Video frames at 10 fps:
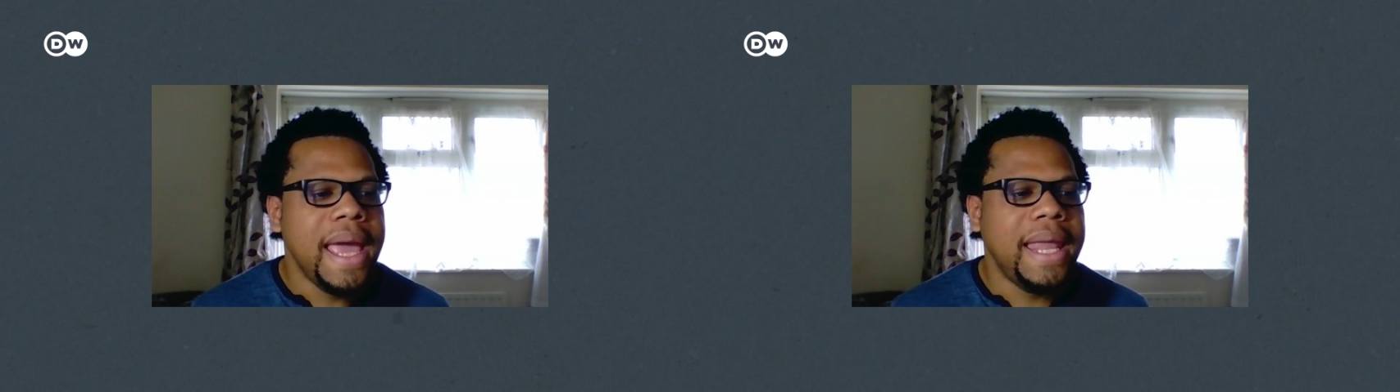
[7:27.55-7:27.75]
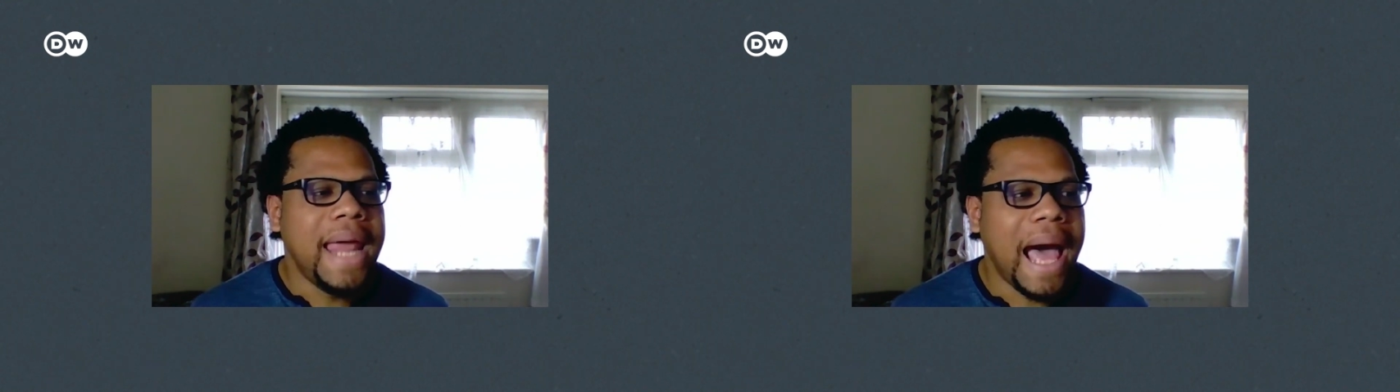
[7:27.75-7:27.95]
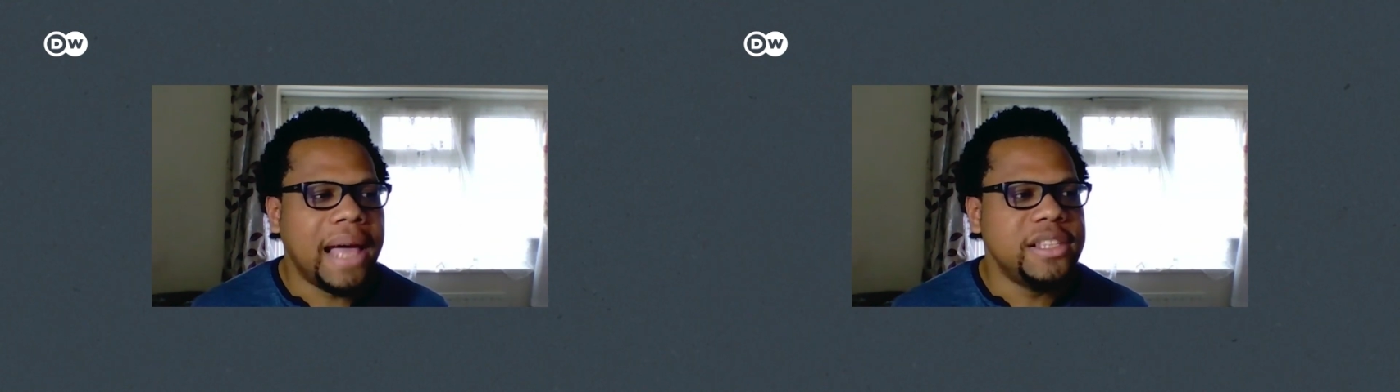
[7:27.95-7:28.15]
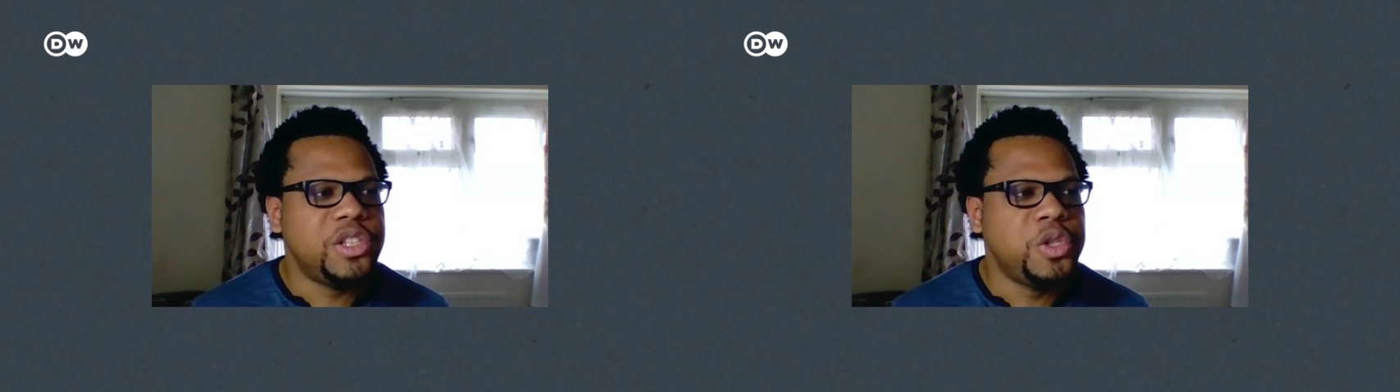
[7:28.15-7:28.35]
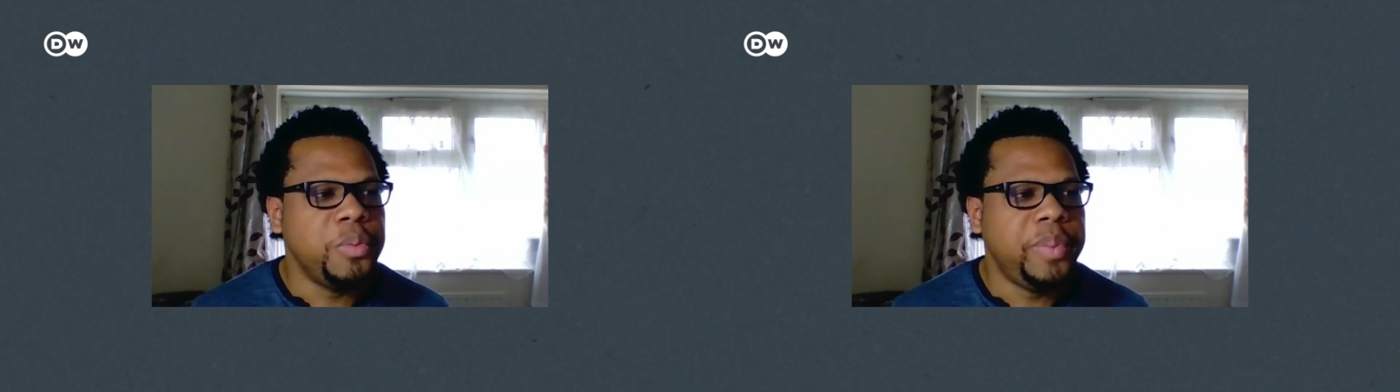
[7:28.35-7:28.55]
it
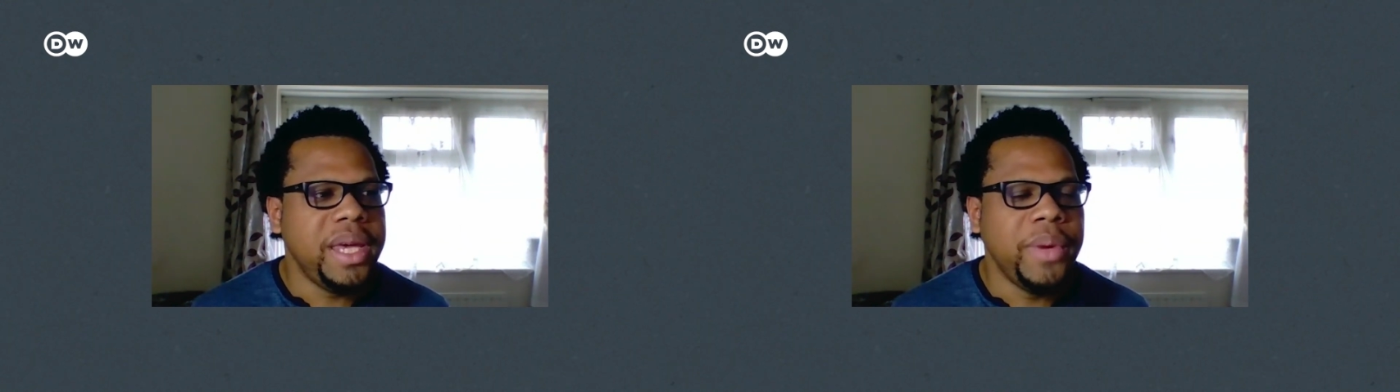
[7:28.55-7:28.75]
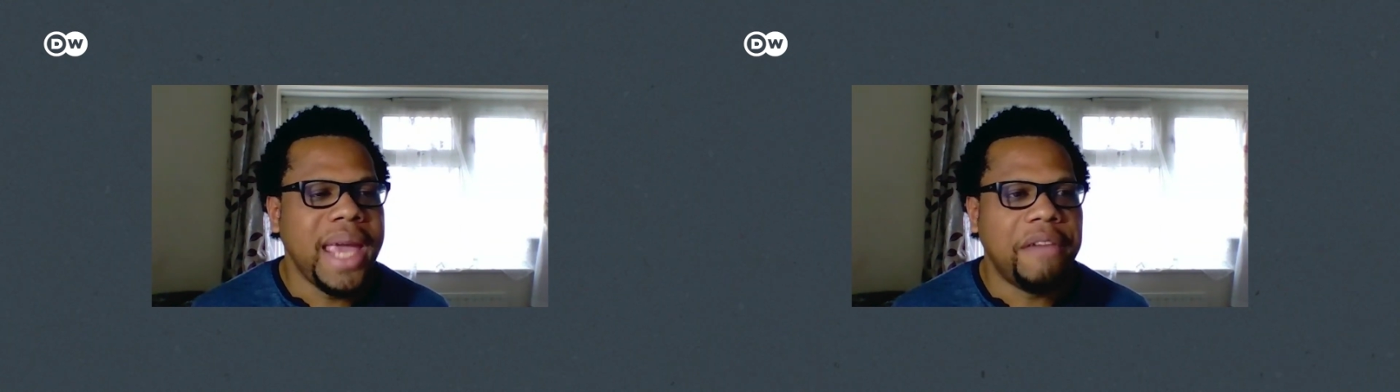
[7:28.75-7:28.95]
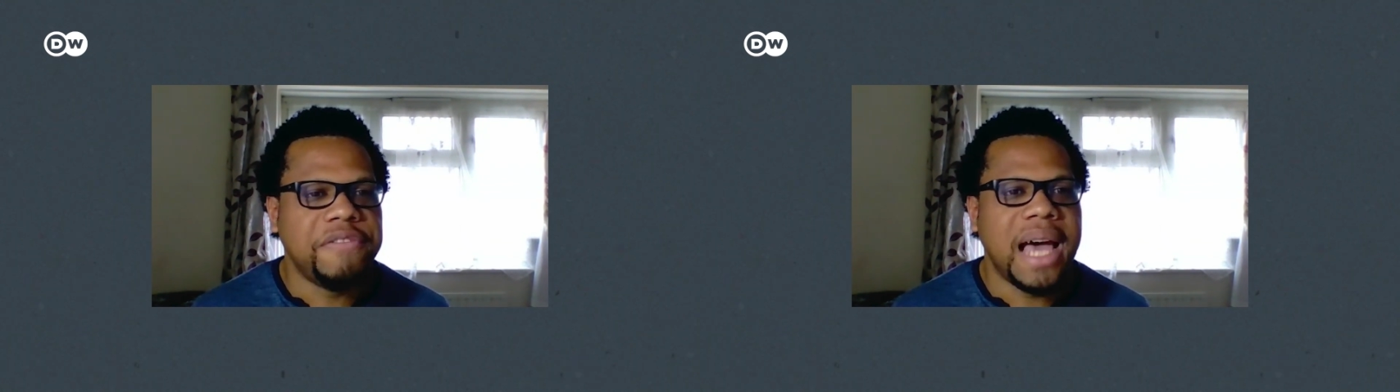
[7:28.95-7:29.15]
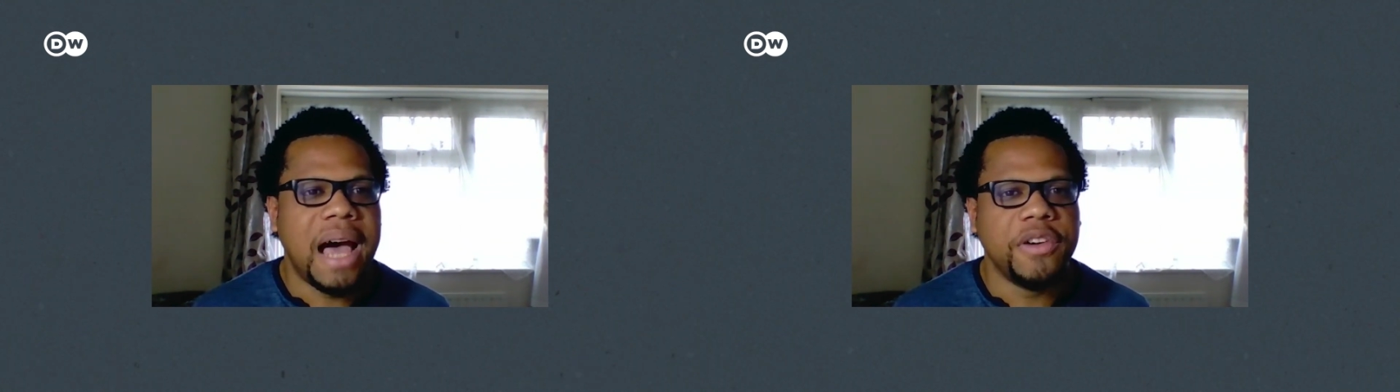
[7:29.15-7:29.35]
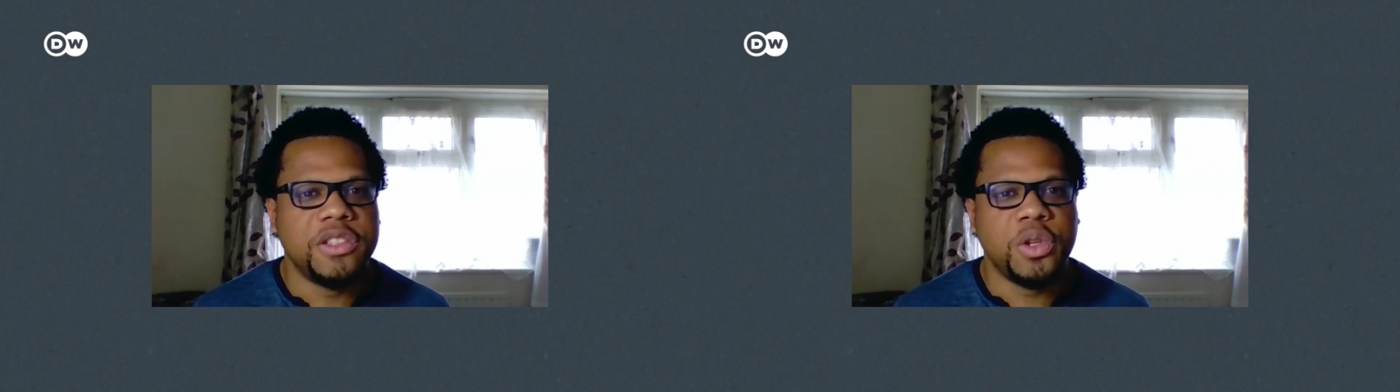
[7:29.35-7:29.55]
has to be we have to
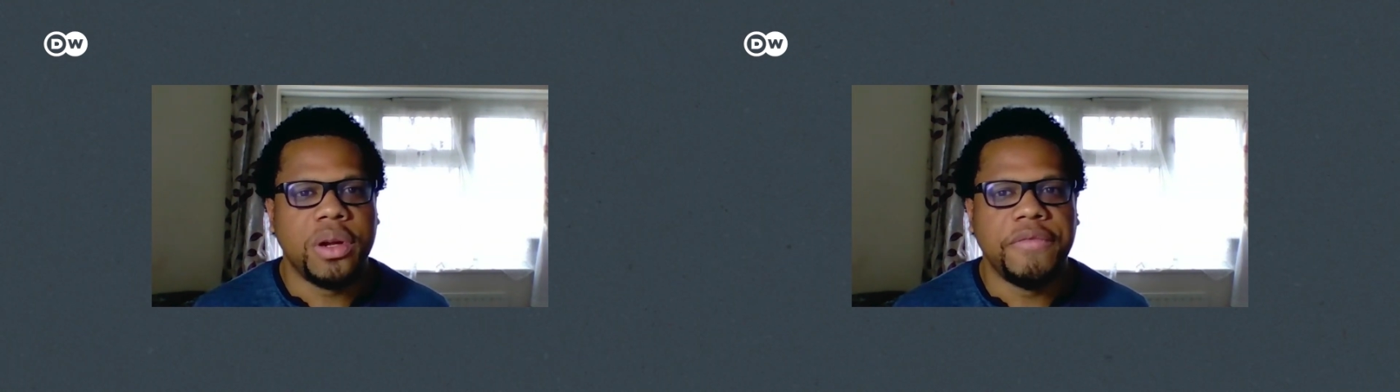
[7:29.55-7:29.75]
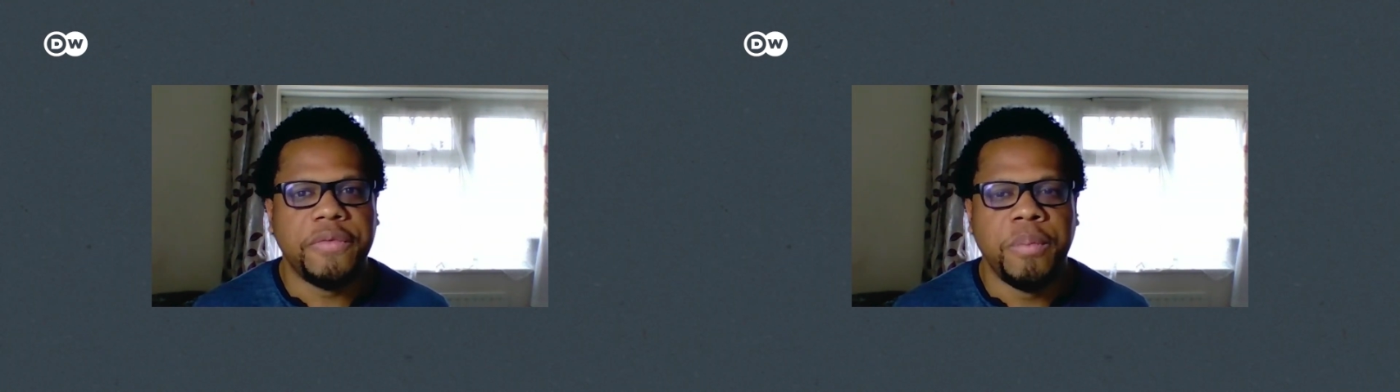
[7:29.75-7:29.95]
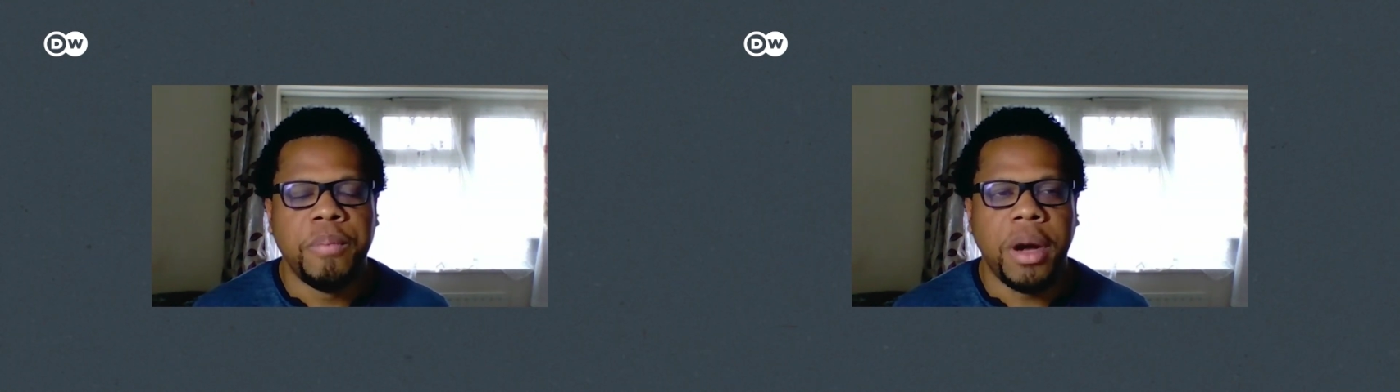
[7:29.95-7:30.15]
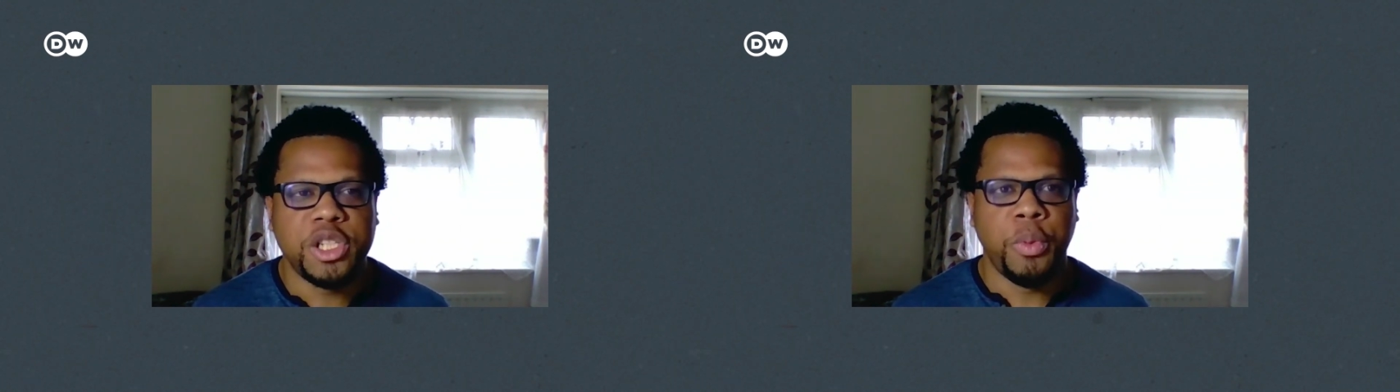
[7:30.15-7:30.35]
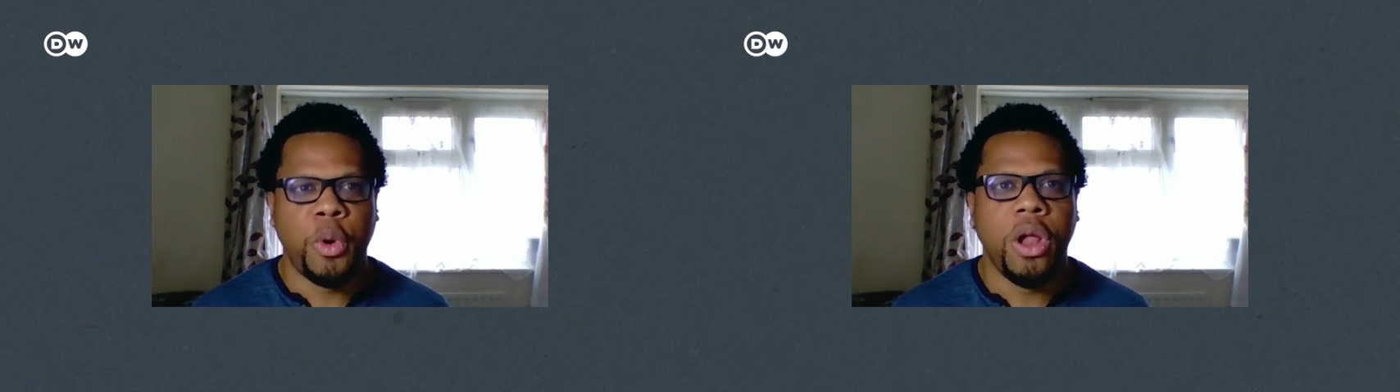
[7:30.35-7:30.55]
have a sort of
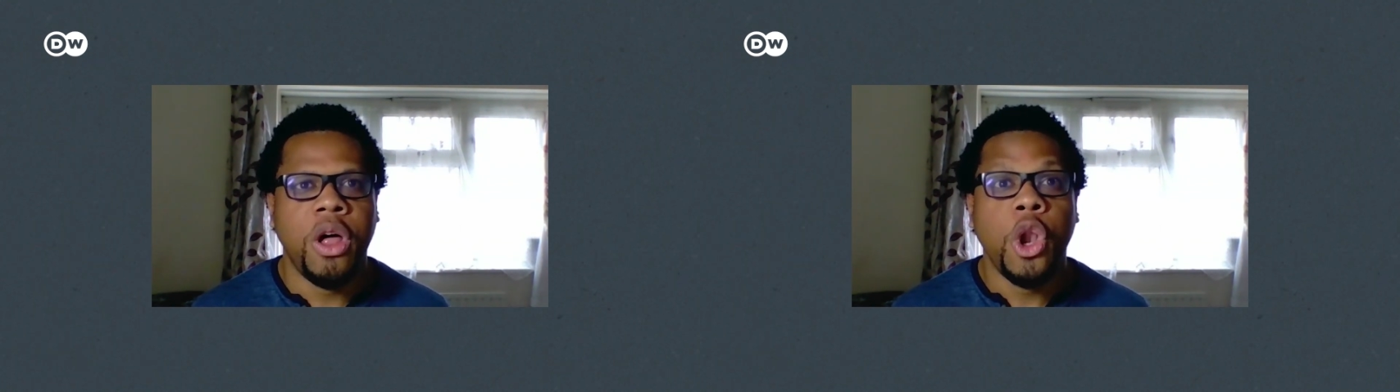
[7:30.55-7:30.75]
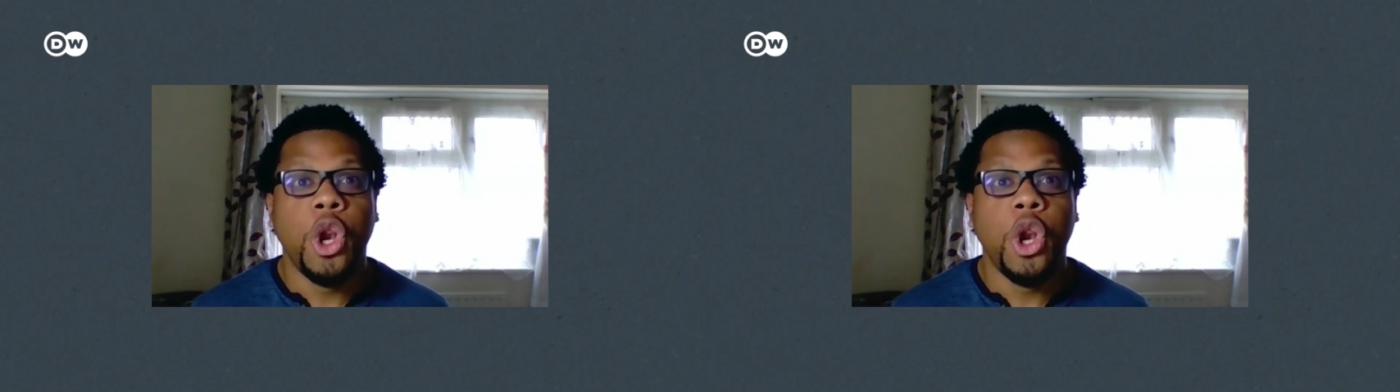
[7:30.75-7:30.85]
much more